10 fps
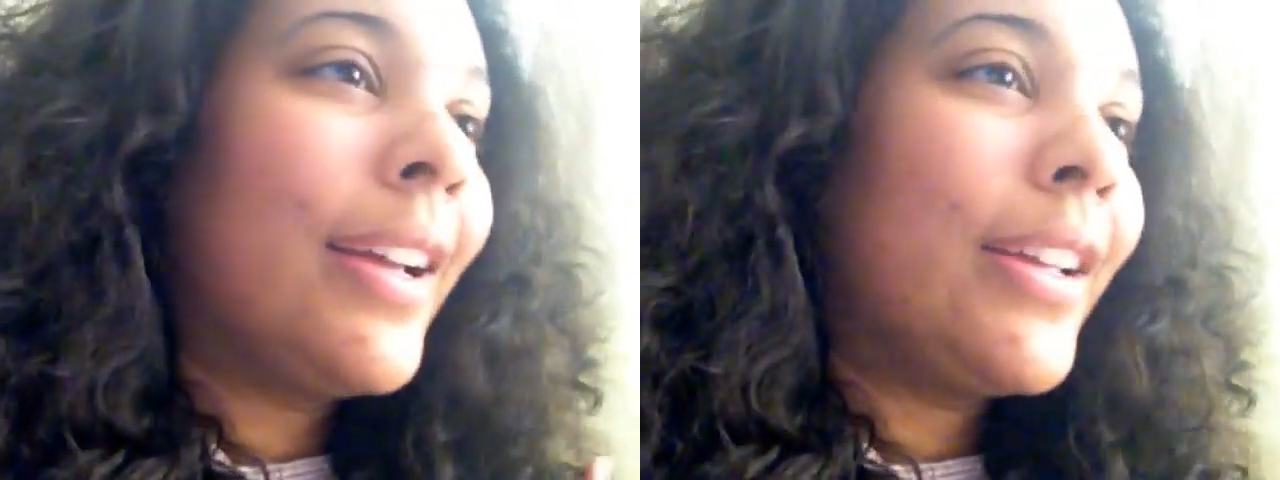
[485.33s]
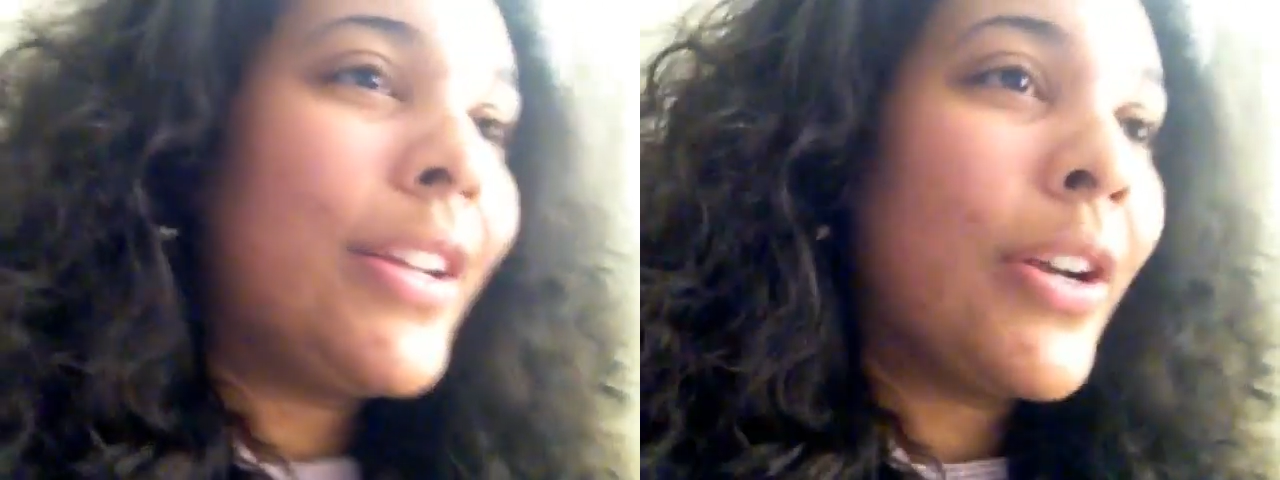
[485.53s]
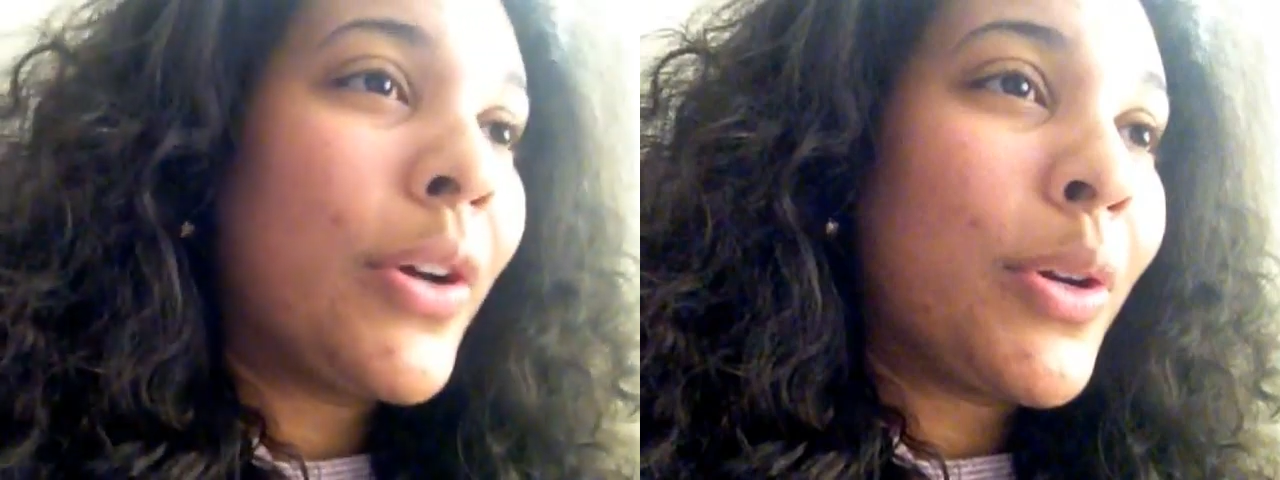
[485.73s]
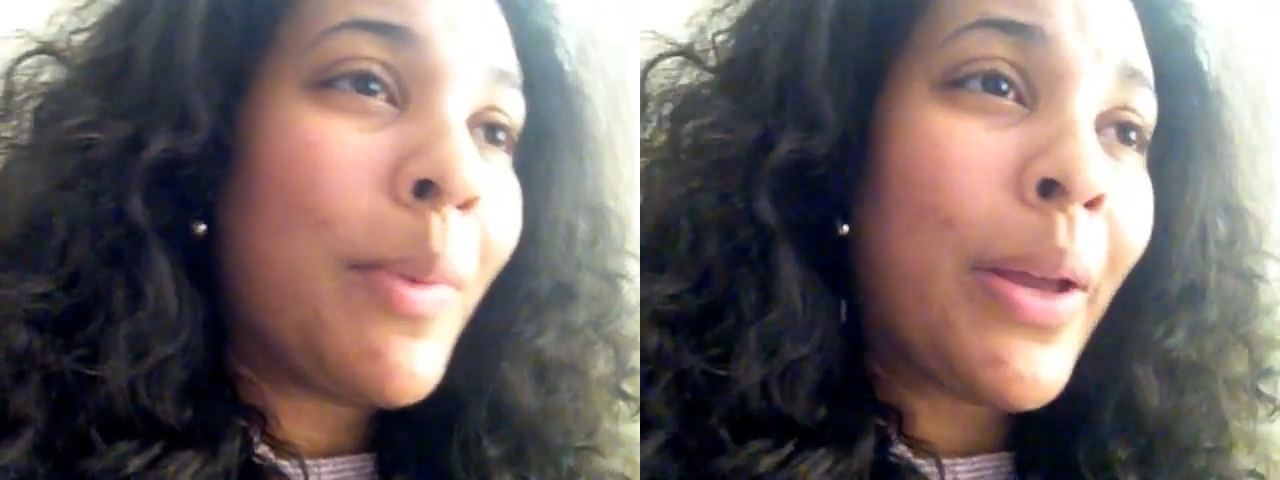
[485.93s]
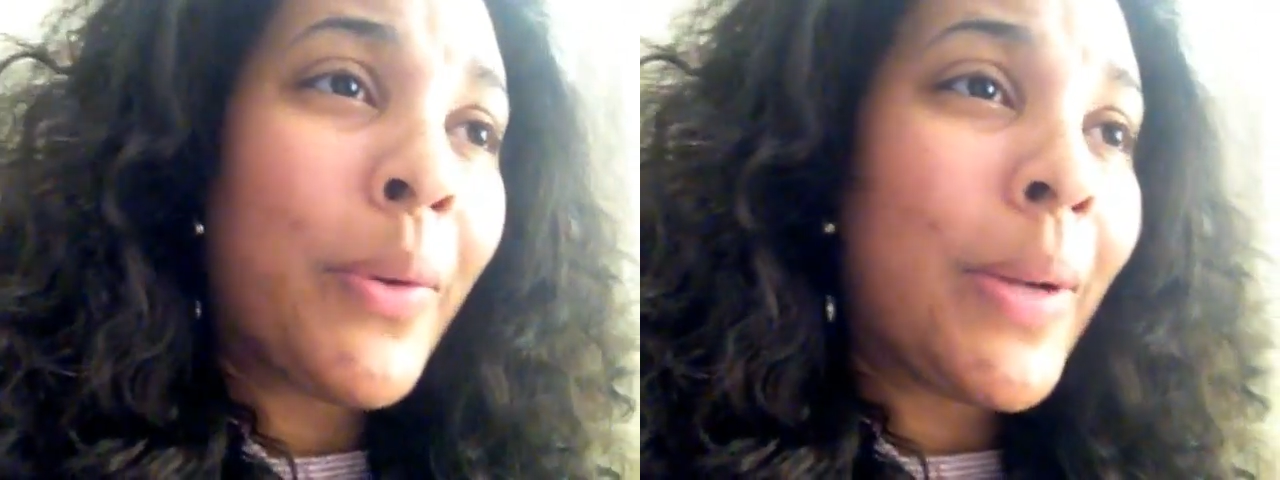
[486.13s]
you know, no
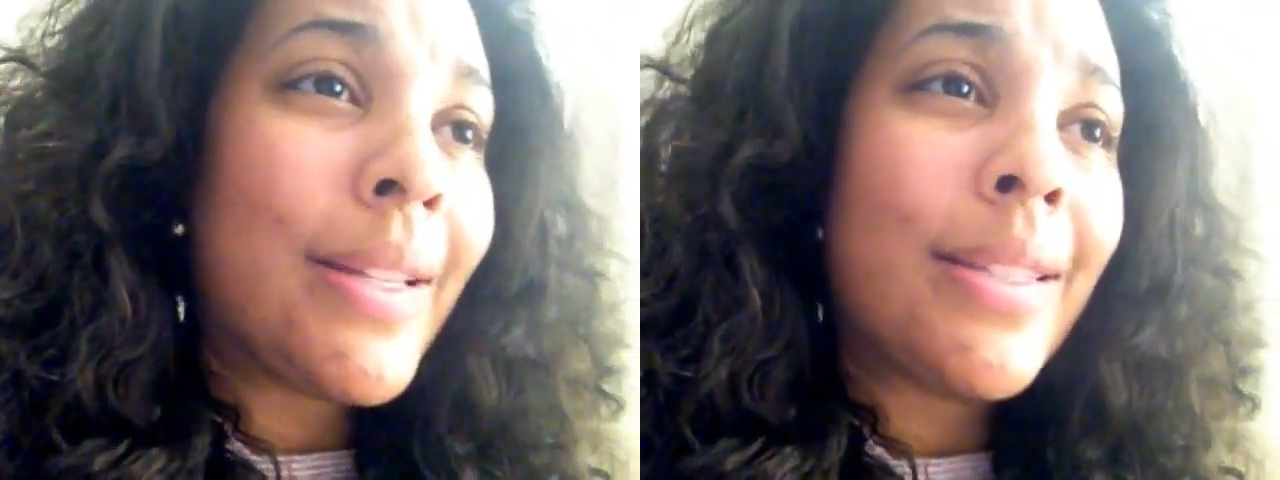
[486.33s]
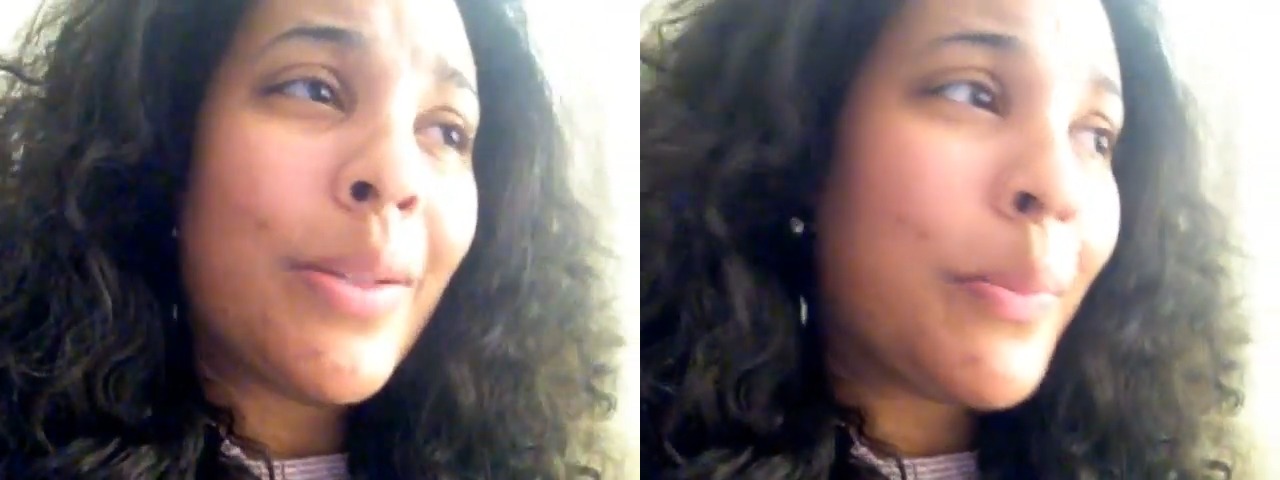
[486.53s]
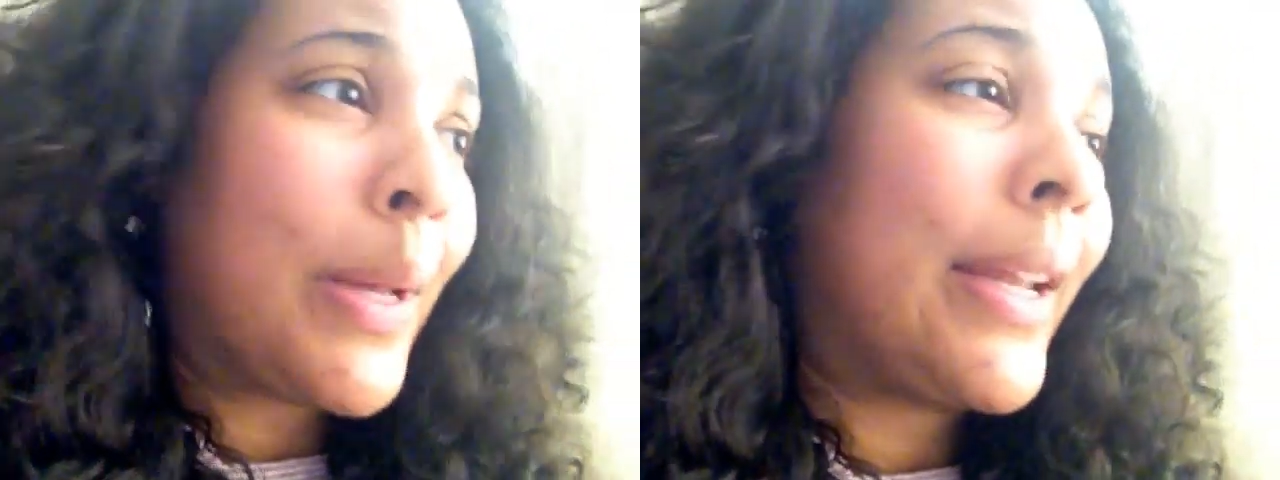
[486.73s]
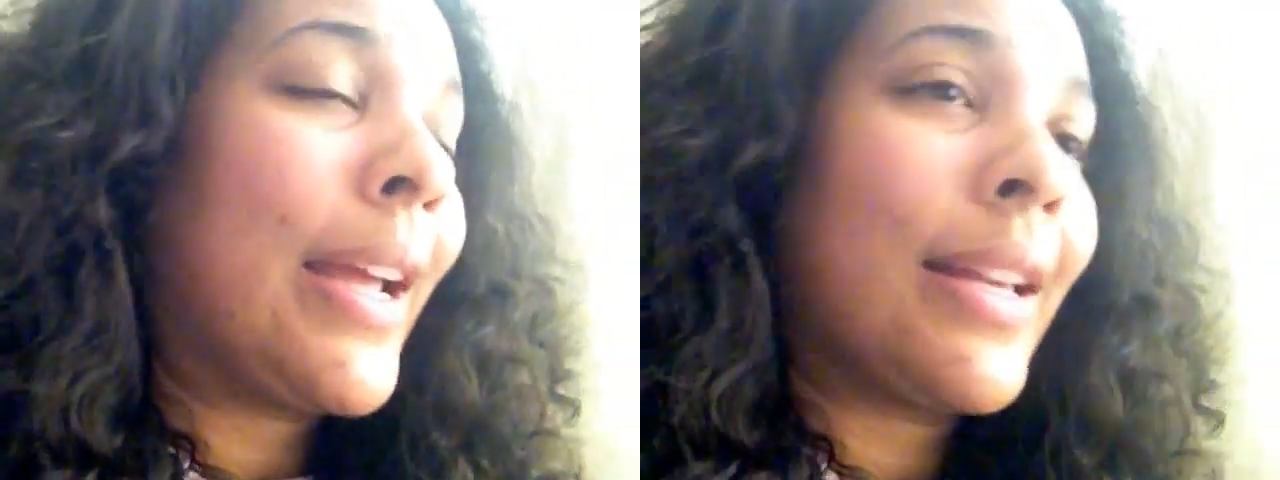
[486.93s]
matter what someone